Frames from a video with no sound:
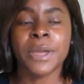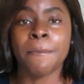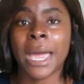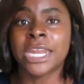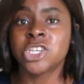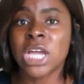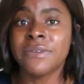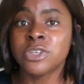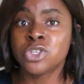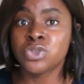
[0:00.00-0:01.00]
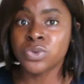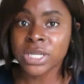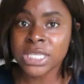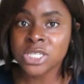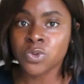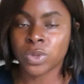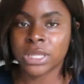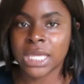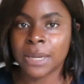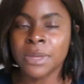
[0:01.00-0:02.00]
manage having students
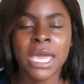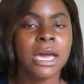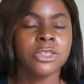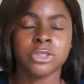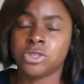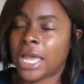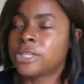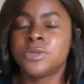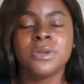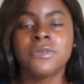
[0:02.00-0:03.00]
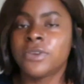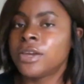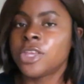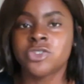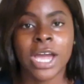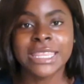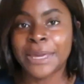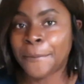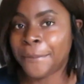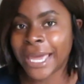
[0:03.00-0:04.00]
with them. Like, to be fair, they tried
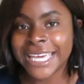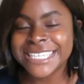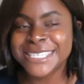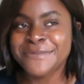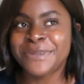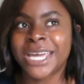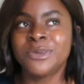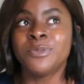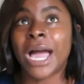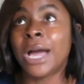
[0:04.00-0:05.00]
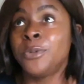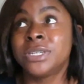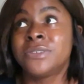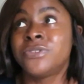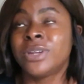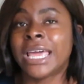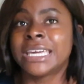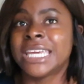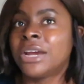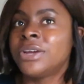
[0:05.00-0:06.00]
their best, but we did feel like
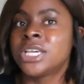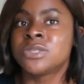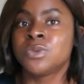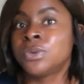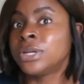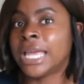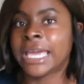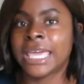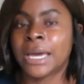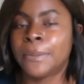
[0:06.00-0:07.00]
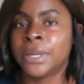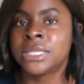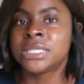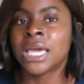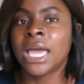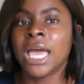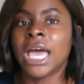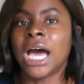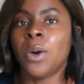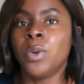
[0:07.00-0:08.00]
in areas we were lacking a bit
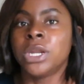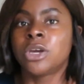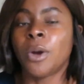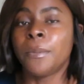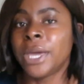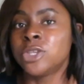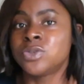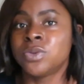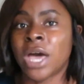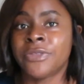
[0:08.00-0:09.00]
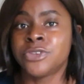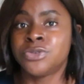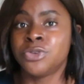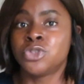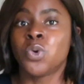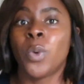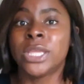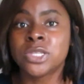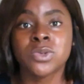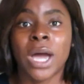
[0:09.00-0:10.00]
when compared to the other students who
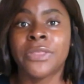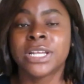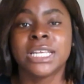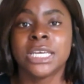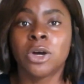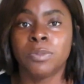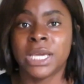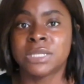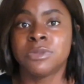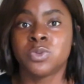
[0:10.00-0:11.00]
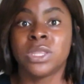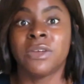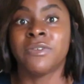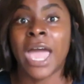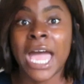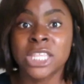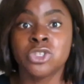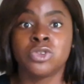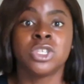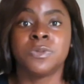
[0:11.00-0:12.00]
went to other clinical placements where they've had
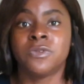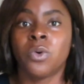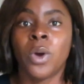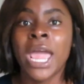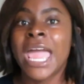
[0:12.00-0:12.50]
students before